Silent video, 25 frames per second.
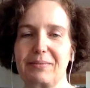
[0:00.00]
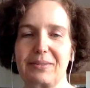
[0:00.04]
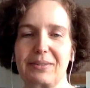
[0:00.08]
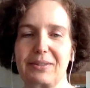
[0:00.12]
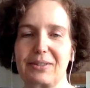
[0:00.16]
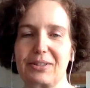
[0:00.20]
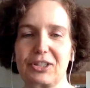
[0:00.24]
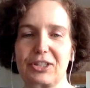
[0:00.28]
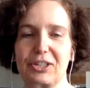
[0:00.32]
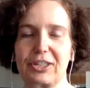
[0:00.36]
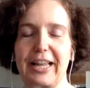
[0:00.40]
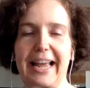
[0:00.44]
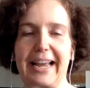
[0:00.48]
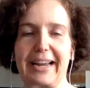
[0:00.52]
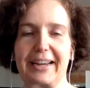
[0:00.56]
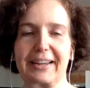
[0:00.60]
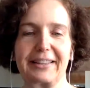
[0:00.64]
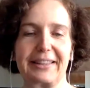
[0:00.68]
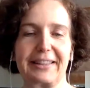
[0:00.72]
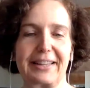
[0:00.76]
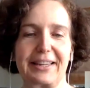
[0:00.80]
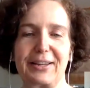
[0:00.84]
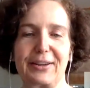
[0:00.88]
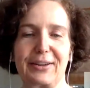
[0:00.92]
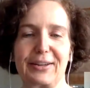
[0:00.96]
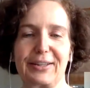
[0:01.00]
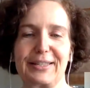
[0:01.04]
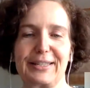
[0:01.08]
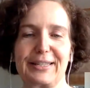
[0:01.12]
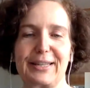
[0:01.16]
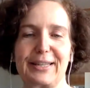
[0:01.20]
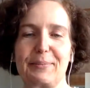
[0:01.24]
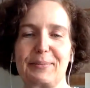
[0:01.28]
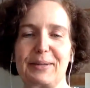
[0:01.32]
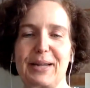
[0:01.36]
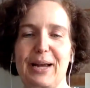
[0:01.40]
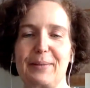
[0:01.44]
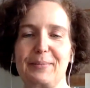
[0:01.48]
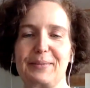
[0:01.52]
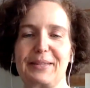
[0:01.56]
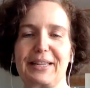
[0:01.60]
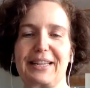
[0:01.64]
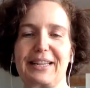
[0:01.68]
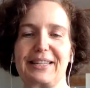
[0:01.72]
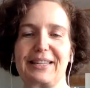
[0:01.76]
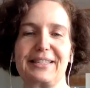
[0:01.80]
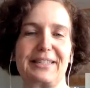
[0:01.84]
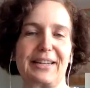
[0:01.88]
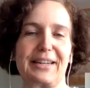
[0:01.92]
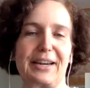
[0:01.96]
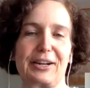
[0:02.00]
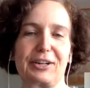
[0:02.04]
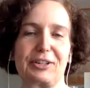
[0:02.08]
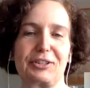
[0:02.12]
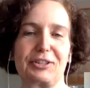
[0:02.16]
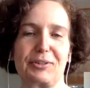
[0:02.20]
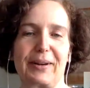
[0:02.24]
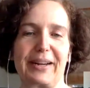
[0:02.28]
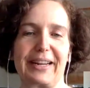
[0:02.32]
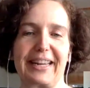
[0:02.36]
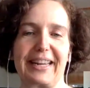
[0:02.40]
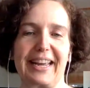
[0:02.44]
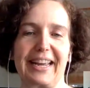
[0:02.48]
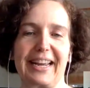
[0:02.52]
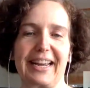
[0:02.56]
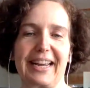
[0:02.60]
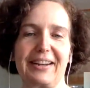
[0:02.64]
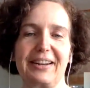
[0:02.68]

schleck that you can sometimes get stuck drinking,